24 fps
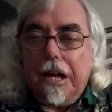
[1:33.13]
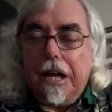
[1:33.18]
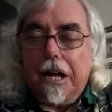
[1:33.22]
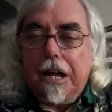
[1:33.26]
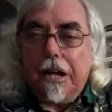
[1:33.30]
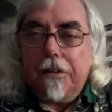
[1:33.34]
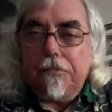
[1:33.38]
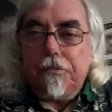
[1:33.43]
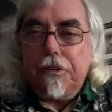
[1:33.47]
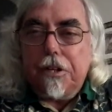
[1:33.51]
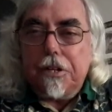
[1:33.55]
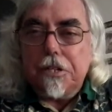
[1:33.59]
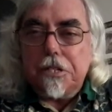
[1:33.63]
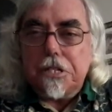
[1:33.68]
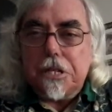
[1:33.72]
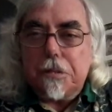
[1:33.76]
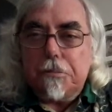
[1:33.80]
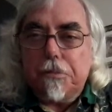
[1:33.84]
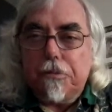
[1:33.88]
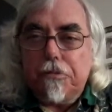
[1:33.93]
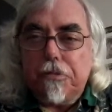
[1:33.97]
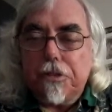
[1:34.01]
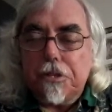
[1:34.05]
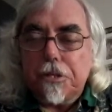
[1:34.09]
I've done
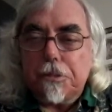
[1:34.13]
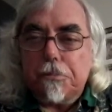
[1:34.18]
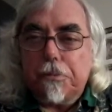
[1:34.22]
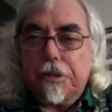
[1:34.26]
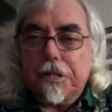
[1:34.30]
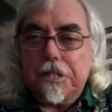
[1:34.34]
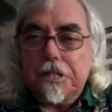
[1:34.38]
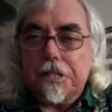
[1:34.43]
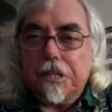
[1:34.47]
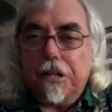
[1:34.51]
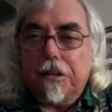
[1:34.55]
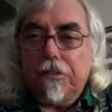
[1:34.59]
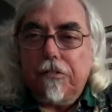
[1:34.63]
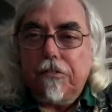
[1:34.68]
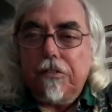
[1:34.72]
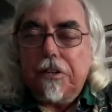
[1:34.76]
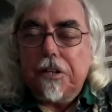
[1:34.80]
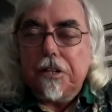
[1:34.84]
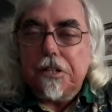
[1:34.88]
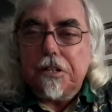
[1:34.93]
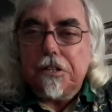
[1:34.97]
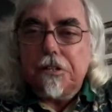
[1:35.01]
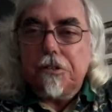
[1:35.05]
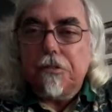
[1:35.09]
some of this myself,
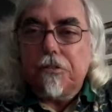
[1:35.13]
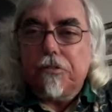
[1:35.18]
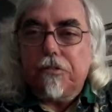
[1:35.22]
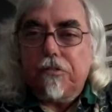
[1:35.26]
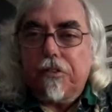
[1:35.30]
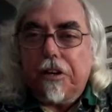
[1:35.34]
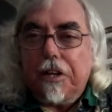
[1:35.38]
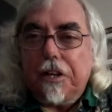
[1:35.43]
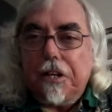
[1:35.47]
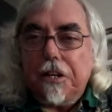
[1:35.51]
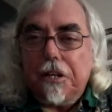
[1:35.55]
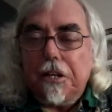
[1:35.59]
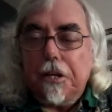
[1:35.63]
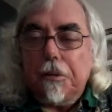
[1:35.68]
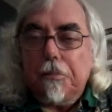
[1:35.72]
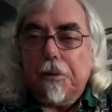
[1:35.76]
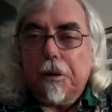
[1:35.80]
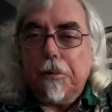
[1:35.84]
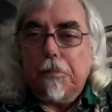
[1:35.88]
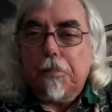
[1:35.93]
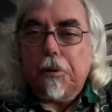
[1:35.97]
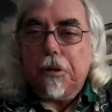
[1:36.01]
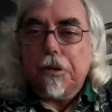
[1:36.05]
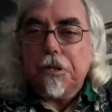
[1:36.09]
and you find it in
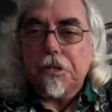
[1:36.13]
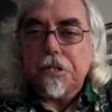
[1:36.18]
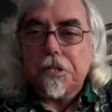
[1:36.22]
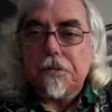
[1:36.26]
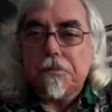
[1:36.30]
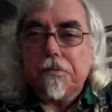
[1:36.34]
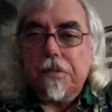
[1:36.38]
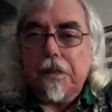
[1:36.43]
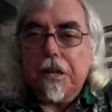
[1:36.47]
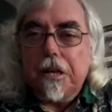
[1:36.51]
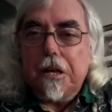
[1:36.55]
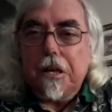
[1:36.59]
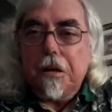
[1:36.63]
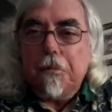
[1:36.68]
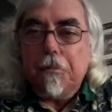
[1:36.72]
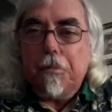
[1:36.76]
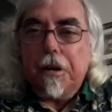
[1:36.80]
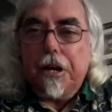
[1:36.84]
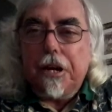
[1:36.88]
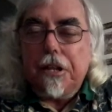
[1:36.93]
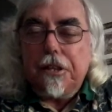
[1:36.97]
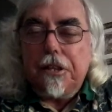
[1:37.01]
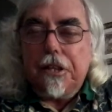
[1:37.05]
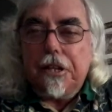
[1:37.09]
my books,
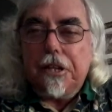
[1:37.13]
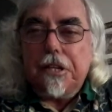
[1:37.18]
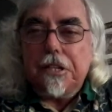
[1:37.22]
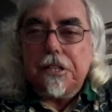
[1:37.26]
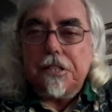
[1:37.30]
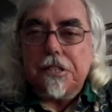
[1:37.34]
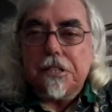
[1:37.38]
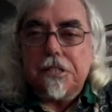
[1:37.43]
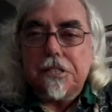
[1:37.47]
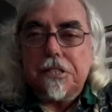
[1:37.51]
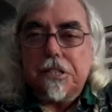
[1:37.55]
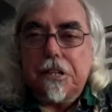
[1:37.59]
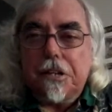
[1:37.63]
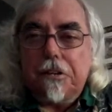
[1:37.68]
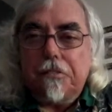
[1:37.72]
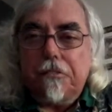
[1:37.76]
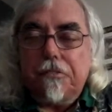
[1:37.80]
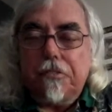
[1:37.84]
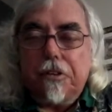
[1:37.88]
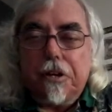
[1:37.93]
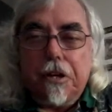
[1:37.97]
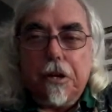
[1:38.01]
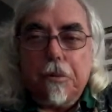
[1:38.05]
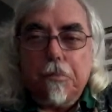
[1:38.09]
but I think it's
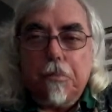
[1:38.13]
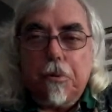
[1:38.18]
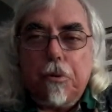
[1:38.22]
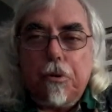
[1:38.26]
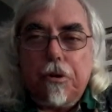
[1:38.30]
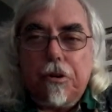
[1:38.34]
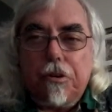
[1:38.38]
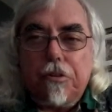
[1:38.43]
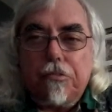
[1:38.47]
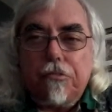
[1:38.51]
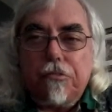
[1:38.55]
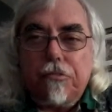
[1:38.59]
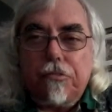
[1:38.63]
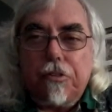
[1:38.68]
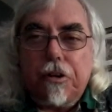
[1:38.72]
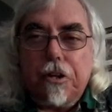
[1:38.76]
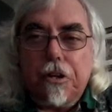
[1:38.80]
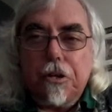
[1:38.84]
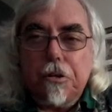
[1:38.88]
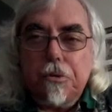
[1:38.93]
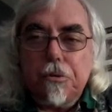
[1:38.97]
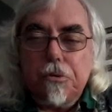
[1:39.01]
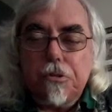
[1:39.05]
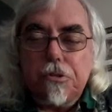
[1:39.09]
very important for
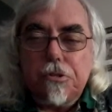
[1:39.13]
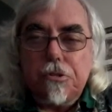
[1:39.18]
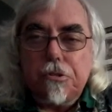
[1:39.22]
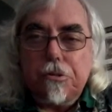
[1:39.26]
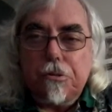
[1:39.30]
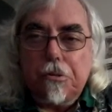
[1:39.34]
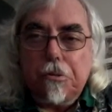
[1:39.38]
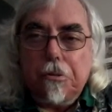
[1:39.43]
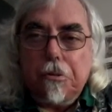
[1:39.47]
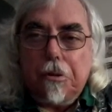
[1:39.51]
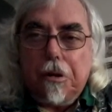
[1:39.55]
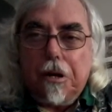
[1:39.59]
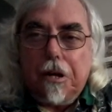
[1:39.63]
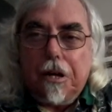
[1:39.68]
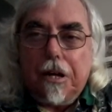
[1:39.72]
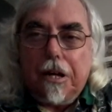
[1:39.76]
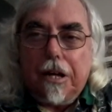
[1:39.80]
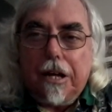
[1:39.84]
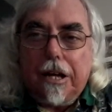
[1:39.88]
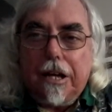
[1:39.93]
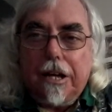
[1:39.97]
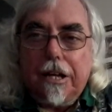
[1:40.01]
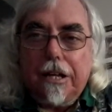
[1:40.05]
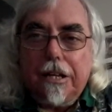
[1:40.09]
you to
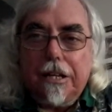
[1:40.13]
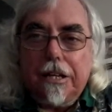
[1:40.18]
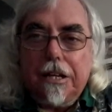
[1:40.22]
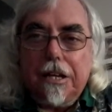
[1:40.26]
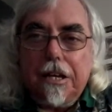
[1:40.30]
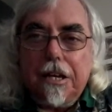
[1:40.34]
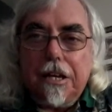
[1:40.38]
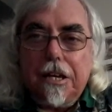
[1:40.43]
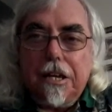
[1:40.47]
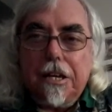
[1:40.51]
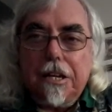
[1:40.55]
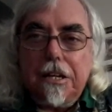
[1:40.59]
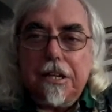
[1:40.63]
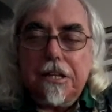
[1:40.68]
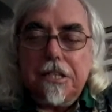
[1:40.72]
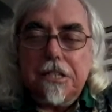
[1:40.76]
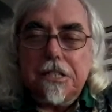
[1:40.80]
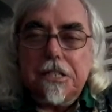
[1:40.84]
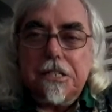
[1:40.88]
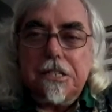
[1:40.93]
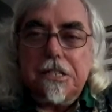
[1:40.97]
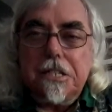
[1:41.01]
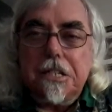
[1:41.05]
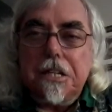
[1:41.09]

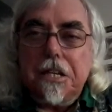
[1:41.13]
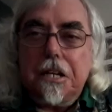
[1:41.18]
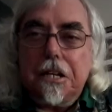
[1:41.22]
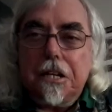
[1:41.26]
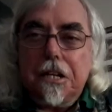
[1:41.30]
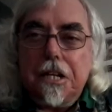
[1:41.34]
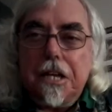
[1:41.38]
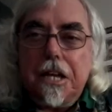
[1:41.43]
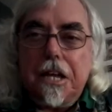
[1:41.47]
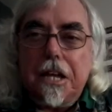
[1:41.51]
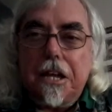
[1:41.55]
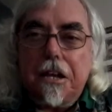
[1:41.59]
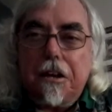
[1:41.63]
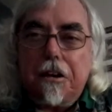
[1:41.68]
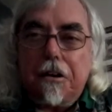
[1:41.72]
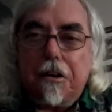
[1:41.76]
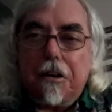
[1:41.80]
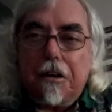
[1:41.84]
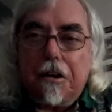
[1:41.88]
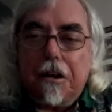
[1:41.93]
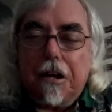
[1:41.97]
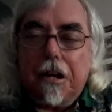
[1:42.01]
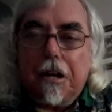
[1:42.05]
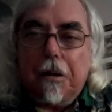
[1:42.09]
see and
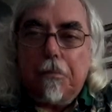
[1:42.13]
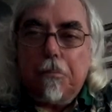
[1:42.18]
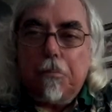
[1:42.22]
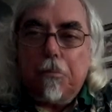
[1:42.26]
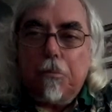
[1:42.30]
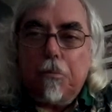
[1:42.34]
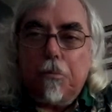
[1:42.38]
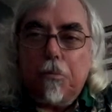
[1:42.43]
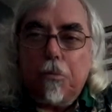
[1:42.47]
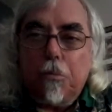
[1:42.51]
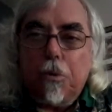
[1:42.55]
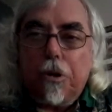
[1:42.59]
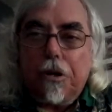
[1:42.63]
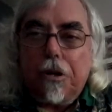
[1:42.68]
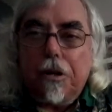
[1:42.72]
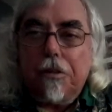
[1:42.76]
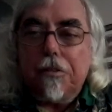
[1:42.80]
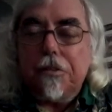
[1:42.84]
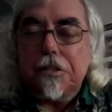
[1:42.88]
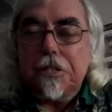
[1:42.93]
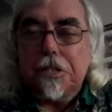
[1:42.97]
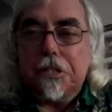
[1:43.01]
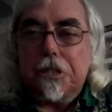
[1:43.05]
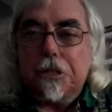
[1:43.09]
hear what
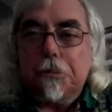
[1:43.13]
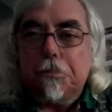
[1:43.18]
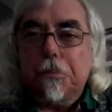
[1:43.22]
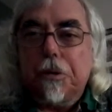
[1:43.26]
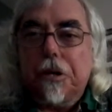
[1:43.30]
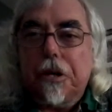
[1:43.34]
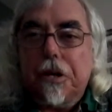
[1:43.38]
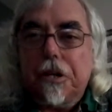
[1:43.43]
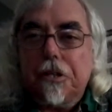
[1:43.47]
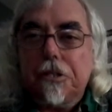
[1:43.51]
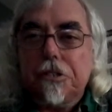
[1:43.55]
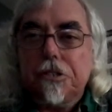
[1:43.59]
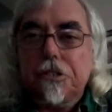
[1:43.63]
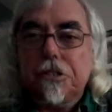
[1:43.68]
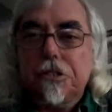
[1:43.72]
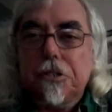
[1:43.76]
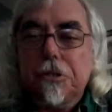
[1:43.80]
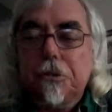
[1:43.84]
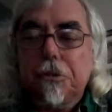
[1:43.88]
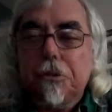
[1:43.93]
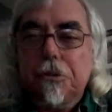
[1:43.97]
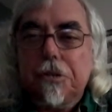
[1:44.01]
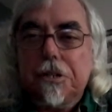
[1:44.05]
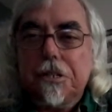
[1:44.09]
others experience,
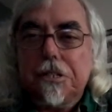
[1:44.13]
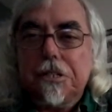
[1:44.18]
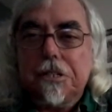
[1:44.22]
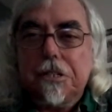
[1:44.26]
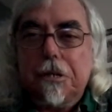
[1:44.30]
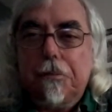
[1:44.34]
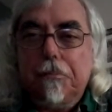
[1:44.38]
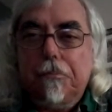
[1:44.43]
so it